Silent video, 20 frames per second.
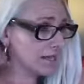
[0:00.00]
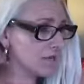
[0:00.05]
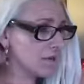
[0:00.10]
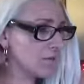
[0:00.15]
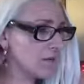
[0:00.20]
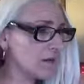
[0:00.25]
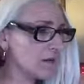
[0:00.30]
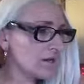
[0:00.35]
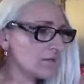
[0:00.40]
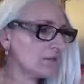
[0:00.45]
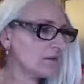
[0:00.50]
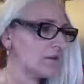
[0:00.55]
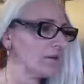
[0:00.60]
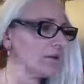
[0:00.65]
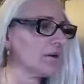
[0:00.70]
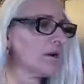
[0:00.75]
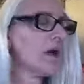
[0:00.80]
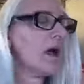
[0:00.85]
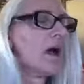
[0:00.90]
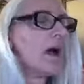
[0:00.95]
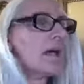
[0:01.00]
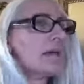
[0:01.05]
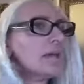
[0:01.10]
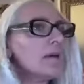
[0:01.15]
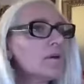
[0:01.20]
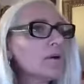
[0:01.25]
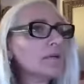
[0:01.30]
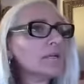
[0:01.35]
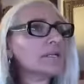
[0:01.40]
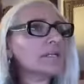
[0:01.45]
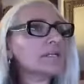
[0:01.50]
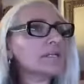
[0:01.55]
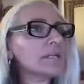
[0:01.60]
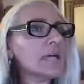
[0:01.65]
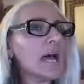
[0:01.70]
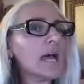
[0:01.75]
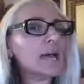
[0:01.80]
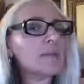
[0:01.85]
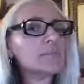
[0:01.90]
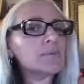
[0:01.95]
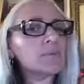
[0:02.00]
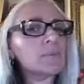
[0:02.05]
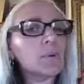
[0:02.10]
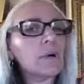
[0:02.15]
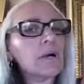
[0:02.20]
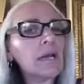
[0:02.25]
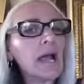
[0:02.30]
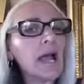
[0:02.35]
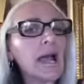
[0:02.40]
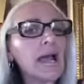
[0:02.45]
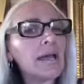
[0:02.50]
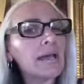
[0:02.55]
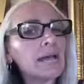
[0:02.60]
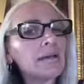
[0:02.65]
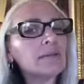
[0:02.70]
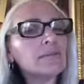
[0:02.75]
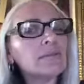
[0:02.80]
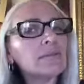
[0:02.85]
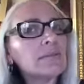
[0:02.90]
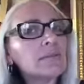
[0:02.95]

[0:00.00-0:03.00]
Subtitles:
go on times where I